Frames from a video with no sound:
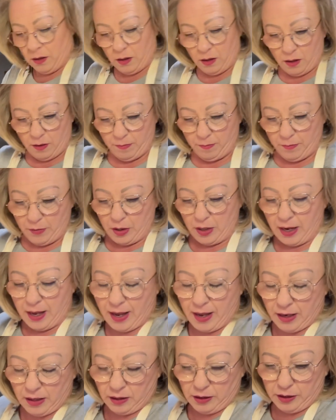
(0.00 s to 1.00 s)
I'm going to
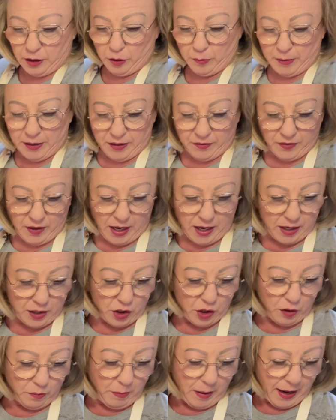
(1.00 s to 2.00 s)
add a little bit of
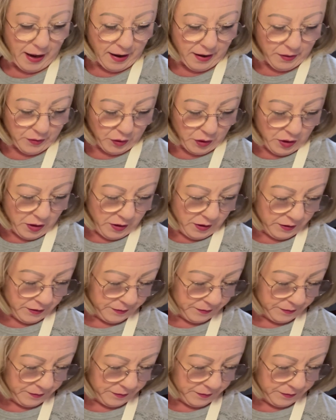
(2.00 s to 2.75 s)
onion powder.